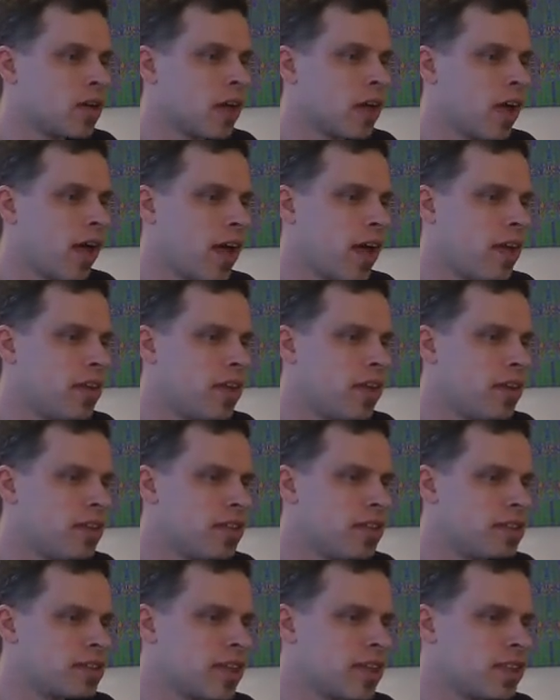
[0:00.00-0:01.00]
And
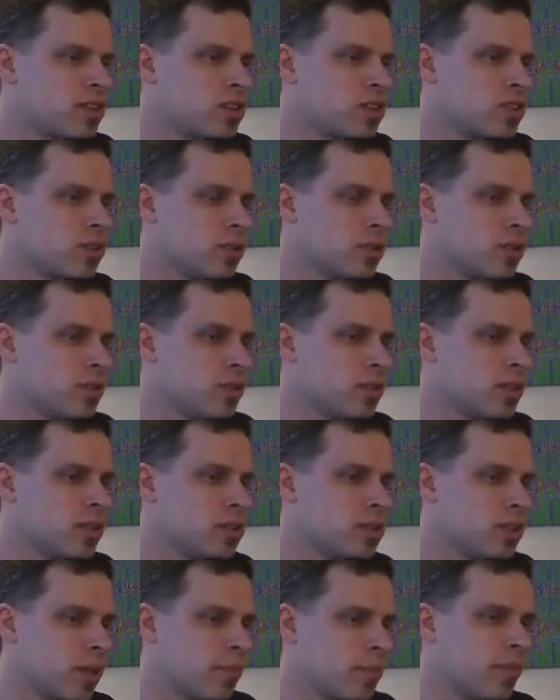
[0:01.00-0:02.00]
this gets to
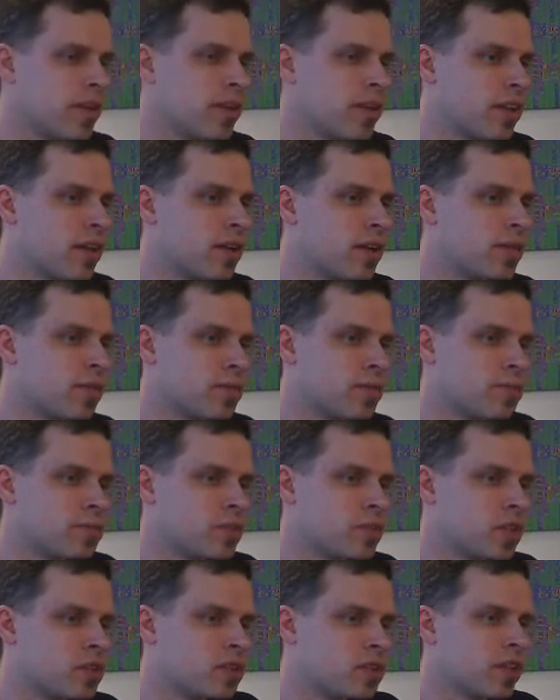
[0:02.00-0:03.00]
something that
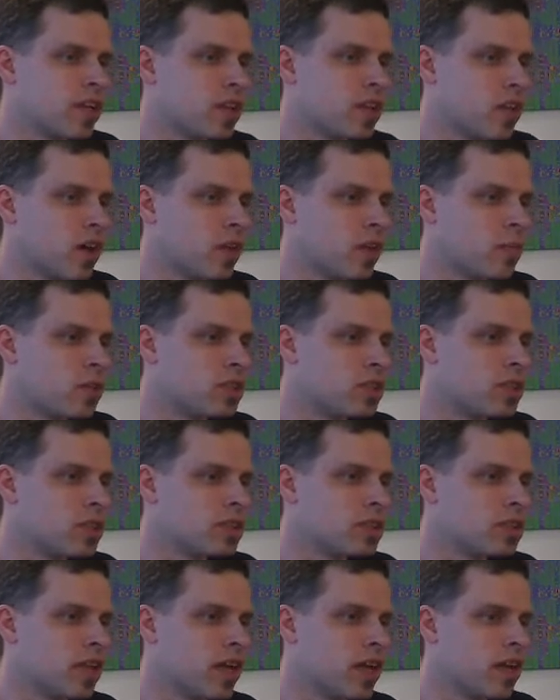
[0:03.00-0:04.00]
you see a lot, which
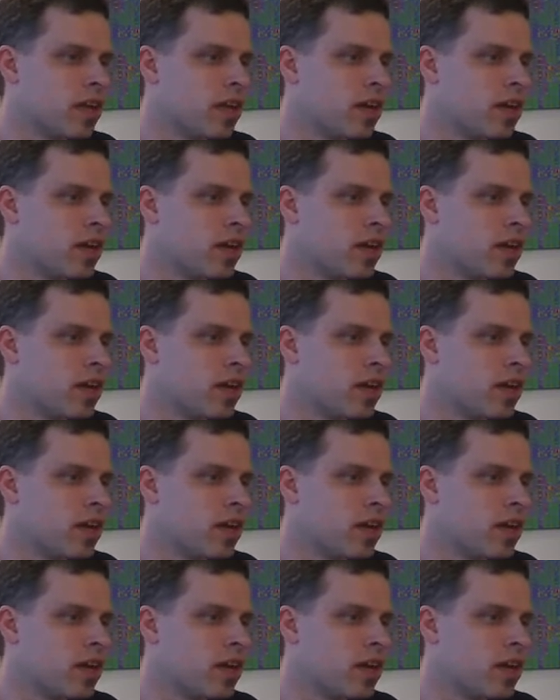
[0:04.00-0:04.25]
is that